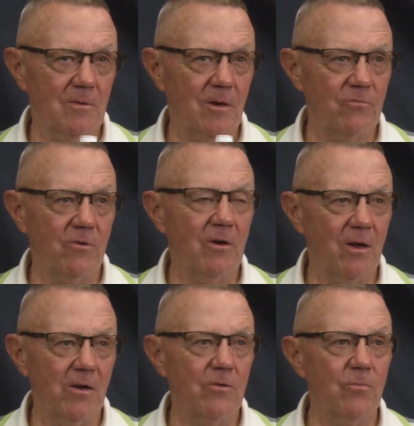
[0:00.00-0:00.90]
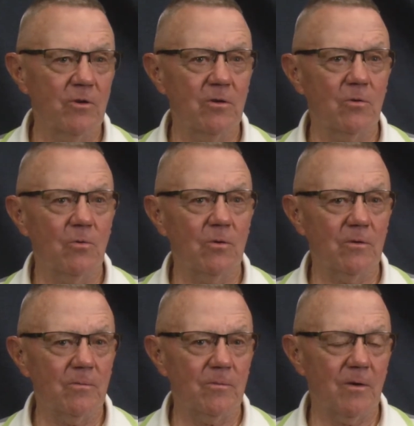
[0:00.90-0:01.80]
after I got out of the Marine Corps,
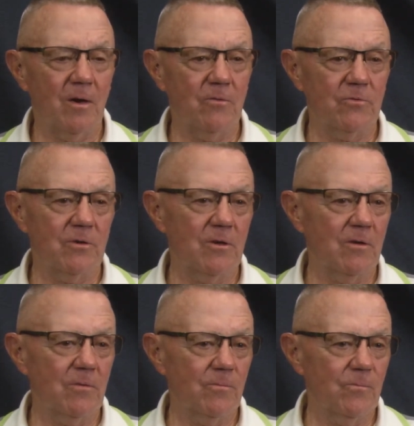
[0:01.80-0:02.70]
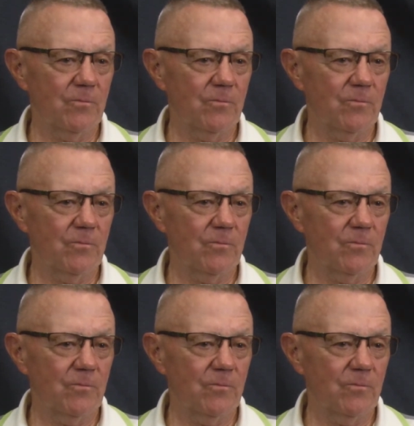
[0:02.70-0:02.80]
and the guy was in there,